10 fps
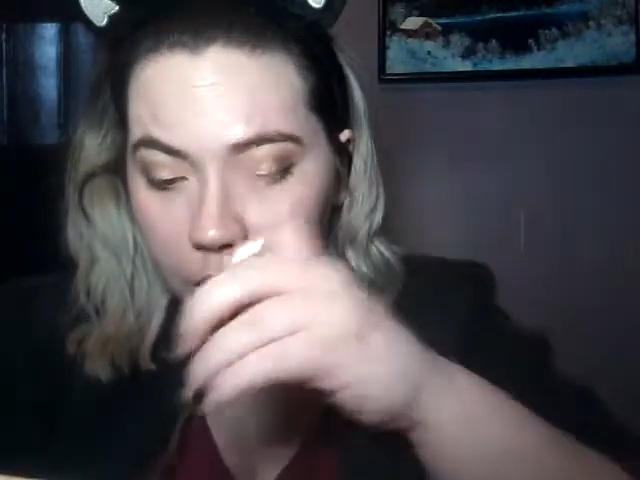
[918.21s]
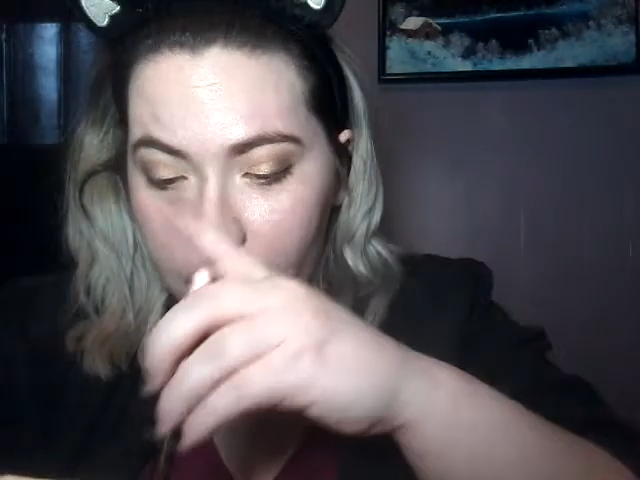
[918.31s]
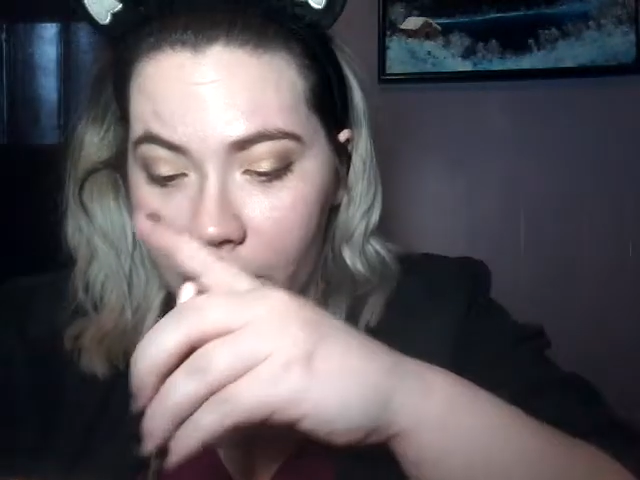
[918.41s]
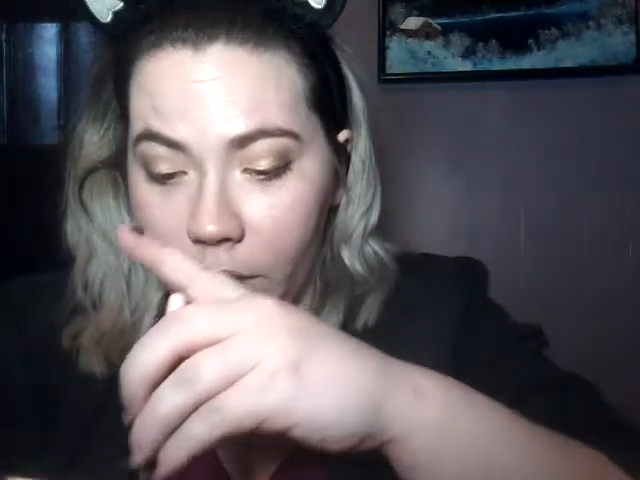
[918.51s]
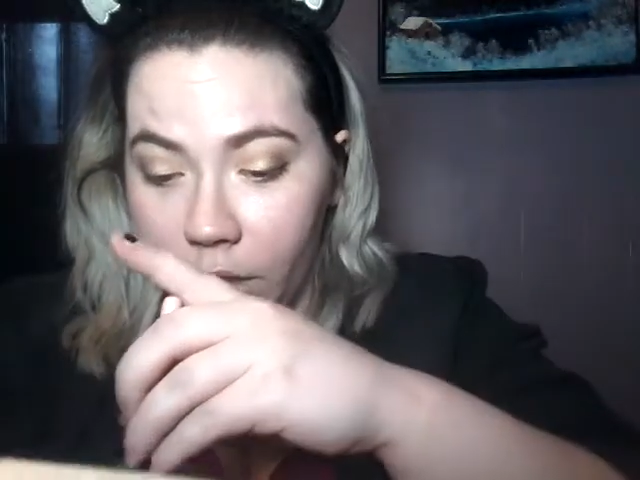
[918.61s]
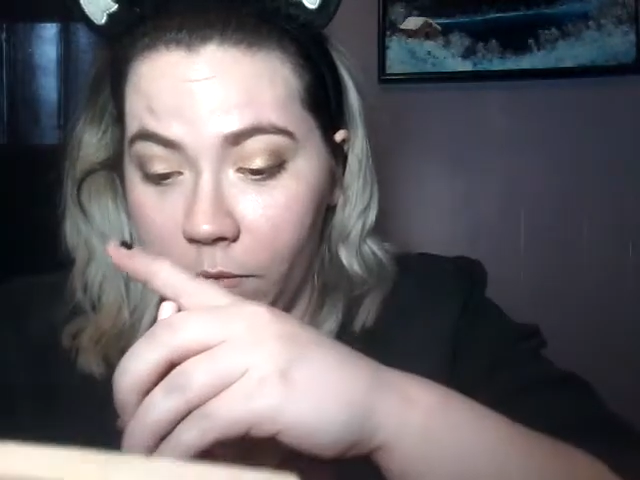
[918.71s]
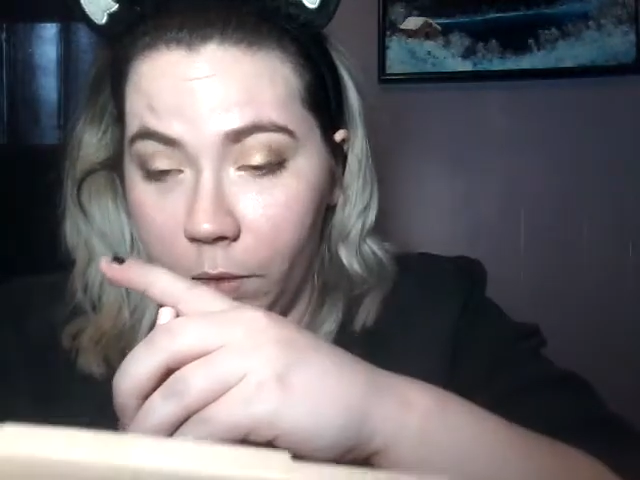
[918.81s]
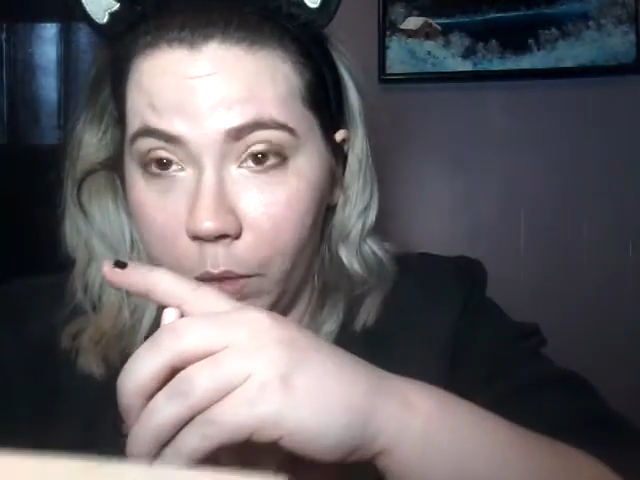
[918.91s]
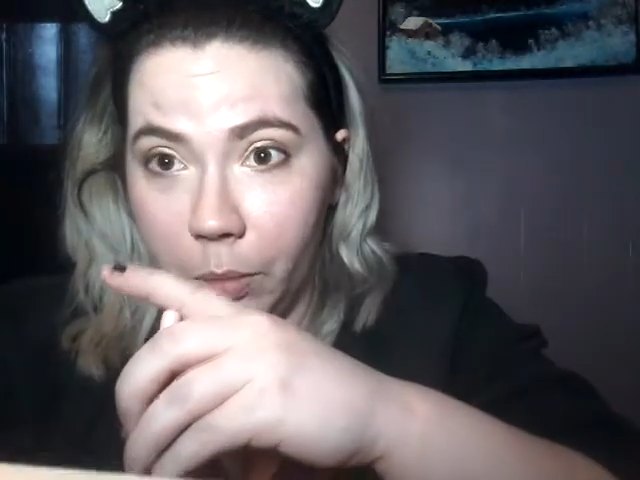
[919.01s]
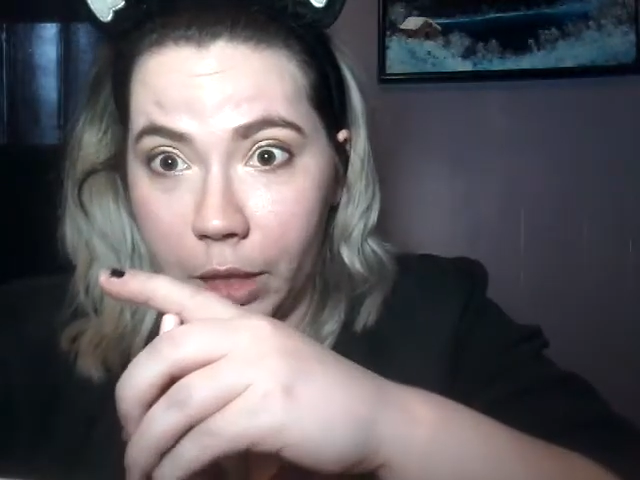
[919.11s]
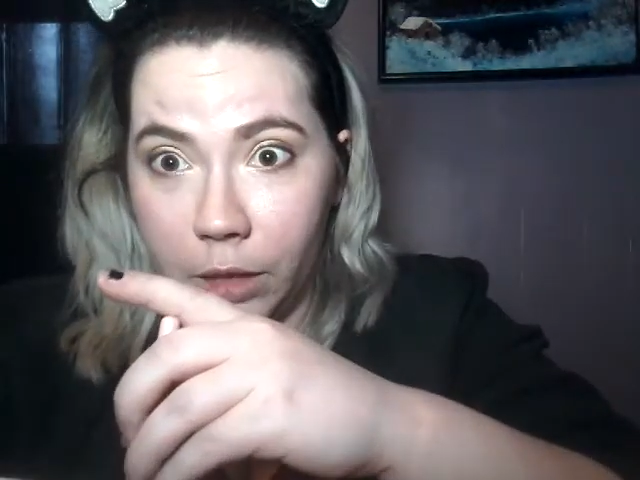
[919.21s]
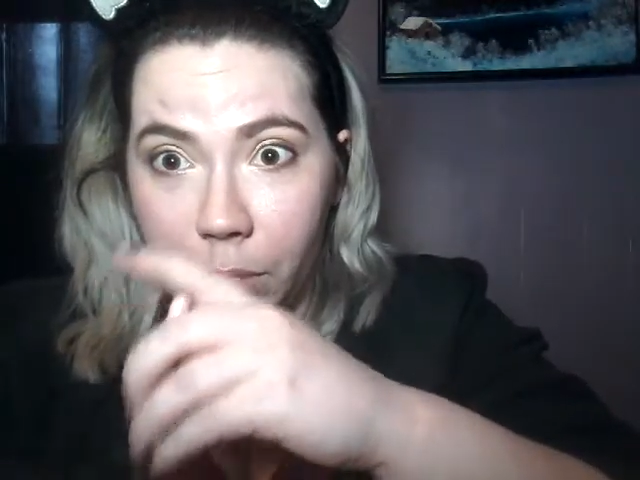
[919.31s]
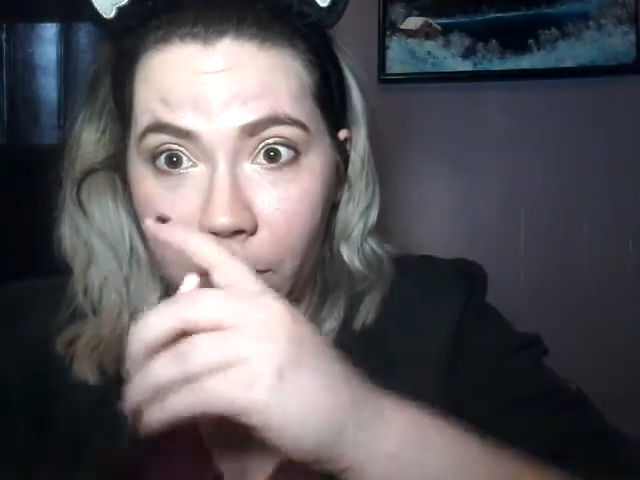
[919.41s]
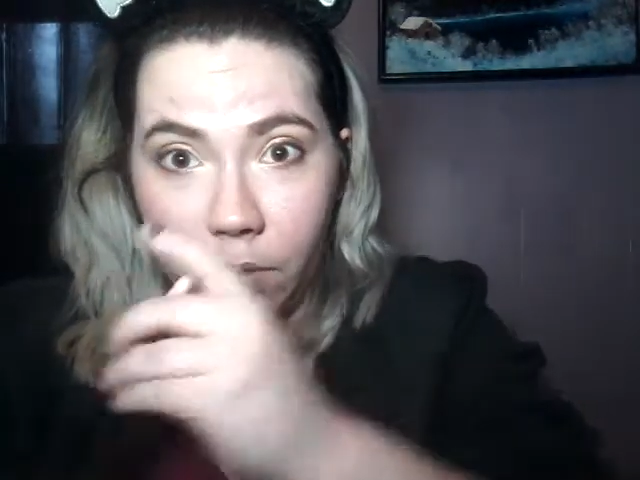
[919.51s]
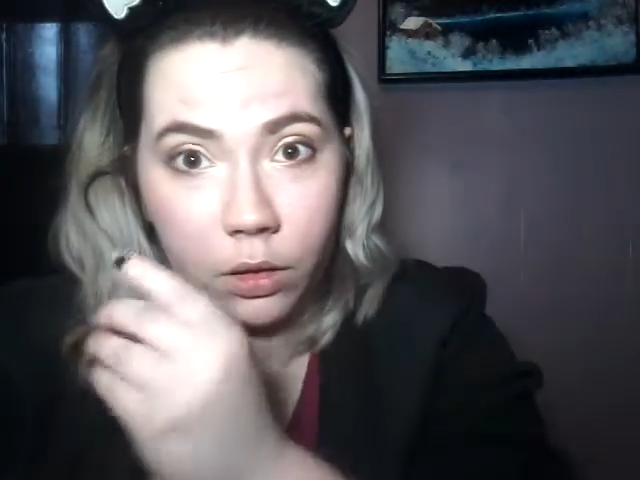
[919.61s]
And definitely want to make them
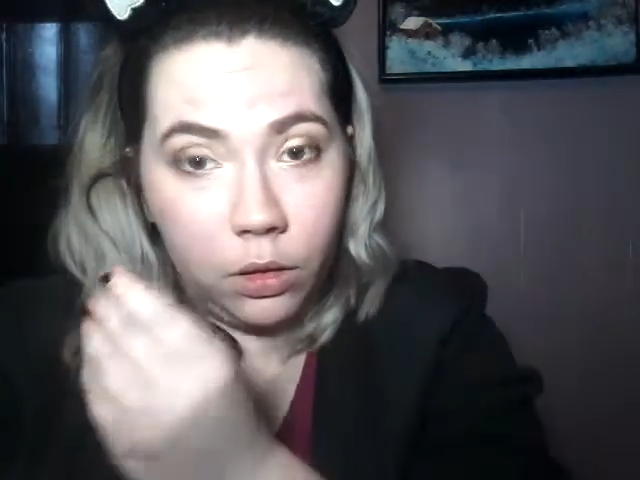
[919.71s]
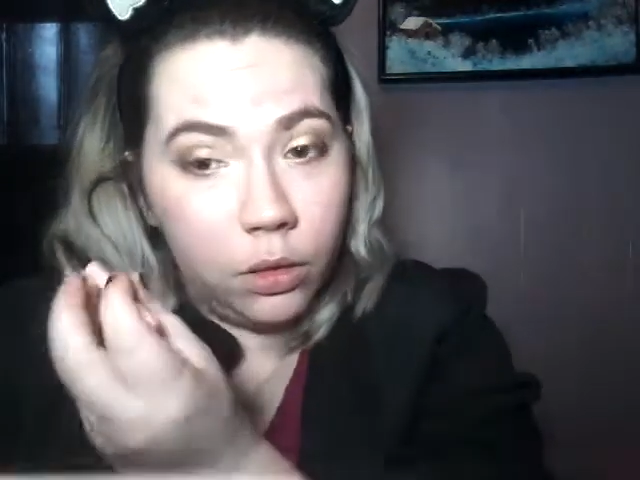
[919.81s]
even.